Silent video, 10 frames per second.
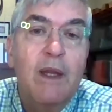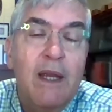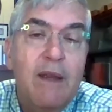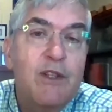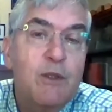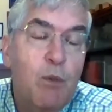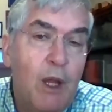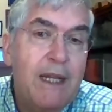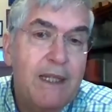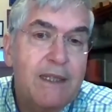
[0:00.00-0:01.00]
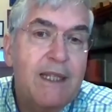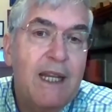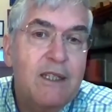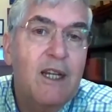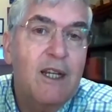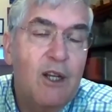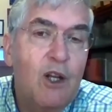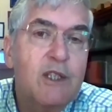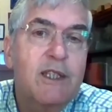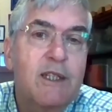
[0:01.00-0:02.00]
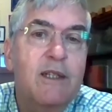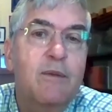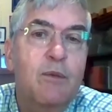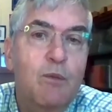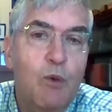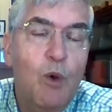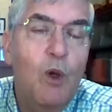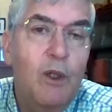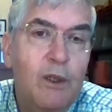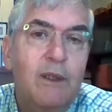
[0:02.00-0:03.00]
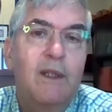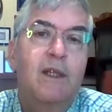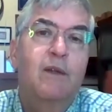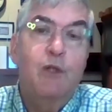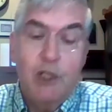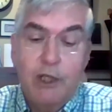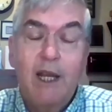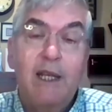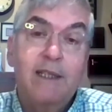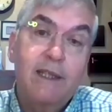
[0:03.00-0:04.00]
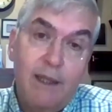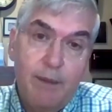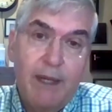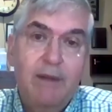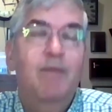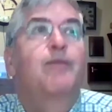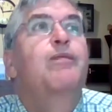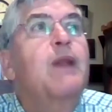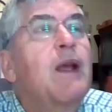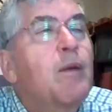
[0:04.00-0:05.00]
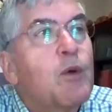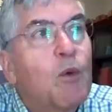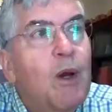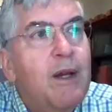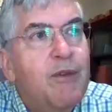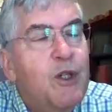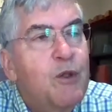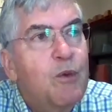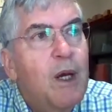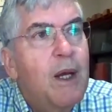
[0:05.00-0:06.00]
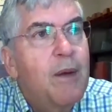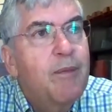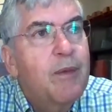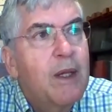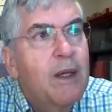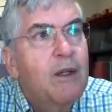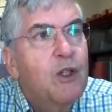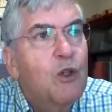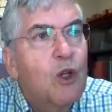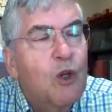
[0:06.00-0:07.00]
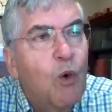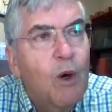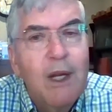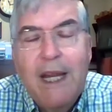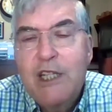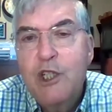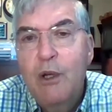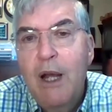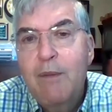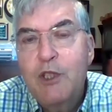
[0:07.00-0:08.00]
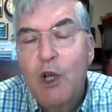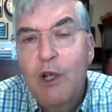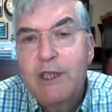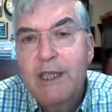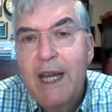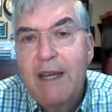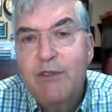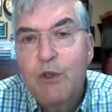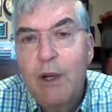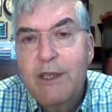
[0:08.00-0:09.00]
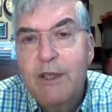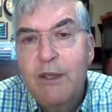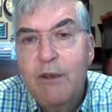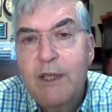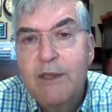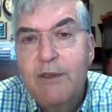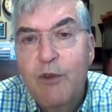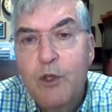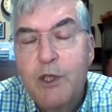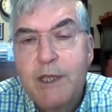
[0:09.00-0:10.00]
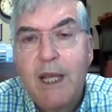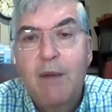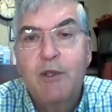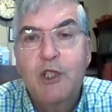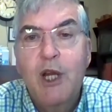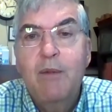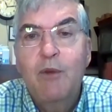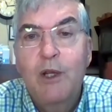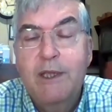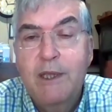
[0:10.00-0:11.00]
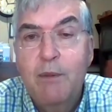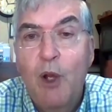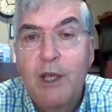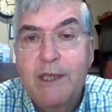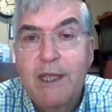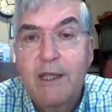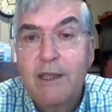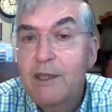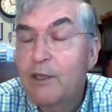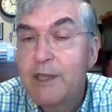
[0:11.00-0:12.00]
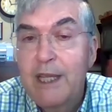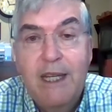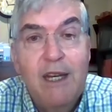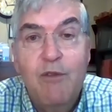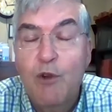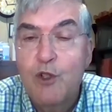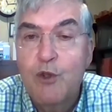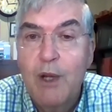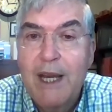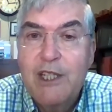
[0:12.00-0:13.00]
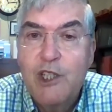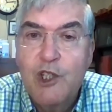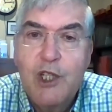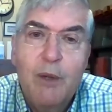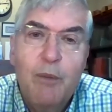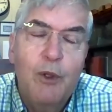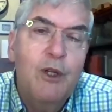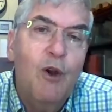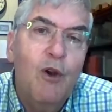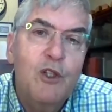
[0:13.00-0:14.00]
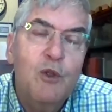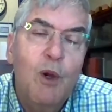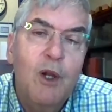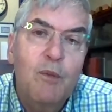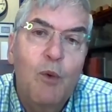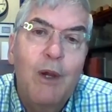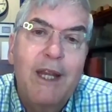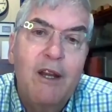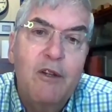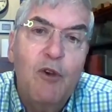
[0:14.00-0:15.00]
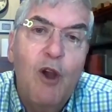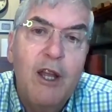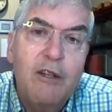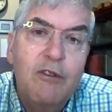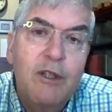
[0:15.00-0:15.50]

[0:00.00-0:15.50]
If it's playing this antioxidant role, which it does, I mean, number one, if you you look correlational, how much oxidative stress there is versus how much amyloid's deposited, you see an inverse relationship with an R squared of 0.95.